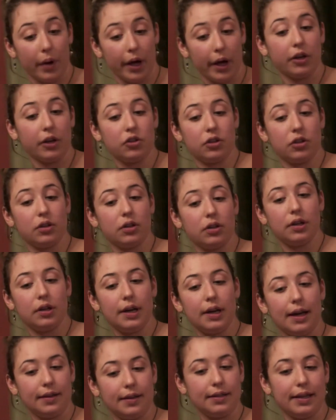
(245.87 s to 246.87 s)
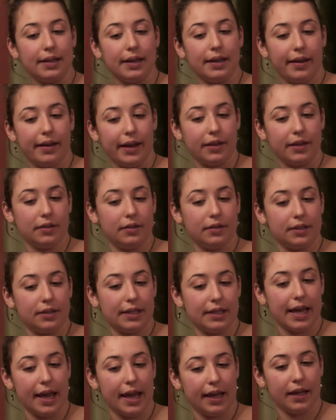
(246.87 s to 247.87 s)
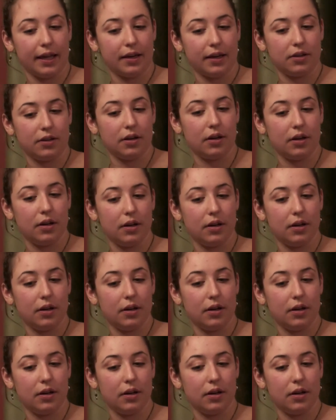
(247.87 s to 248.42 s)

much it's, it's taken